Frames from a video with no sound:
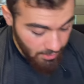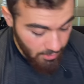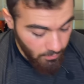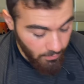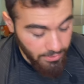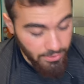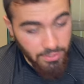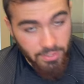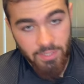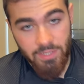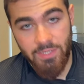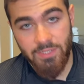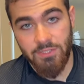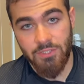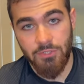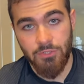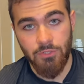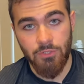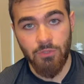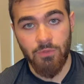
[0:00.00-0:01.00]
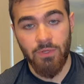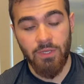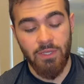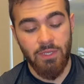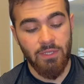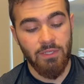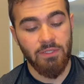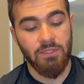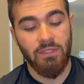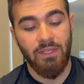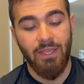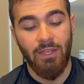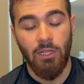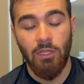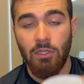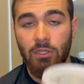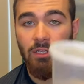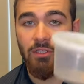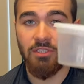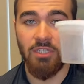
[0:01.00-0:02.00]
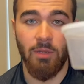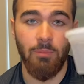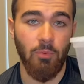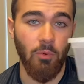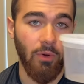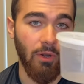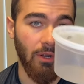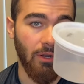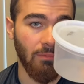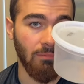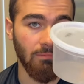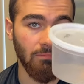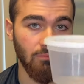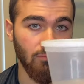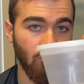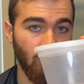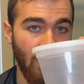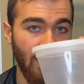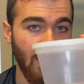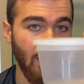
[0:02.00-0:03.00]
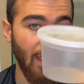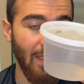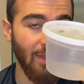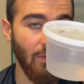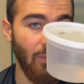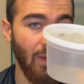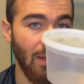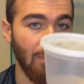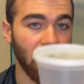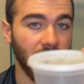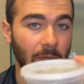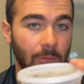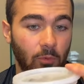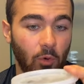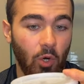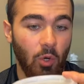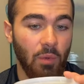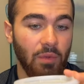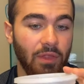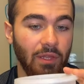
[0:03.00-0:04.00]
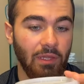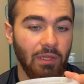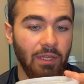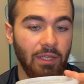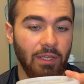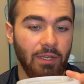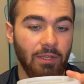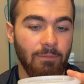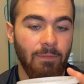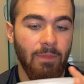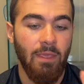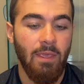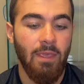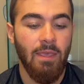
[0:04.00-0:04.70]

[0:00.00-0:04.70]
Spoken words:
What you're going to need to do is get a little Tupperware, any random Tupperware with a lid,